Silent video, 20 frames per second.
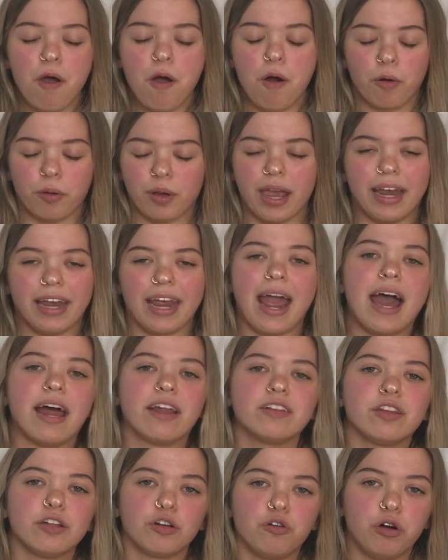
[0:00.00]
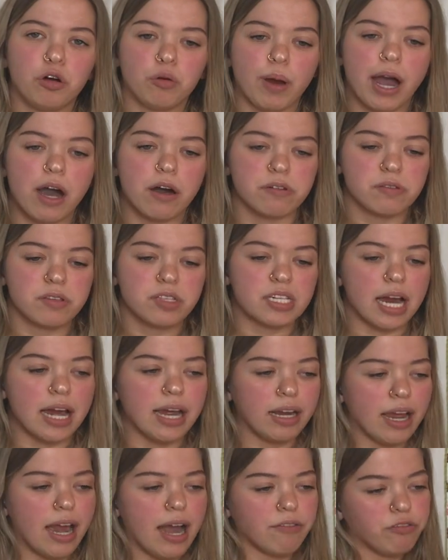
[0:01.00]
Okay, and a little aroused. I
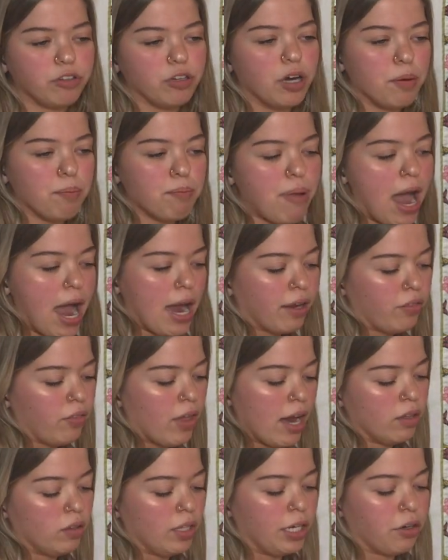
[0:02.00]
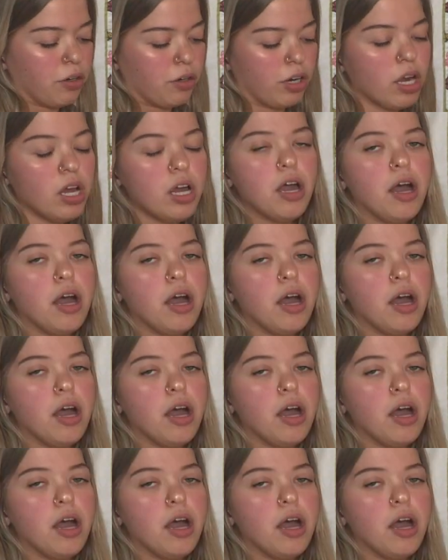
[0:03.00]
have to unpack that later.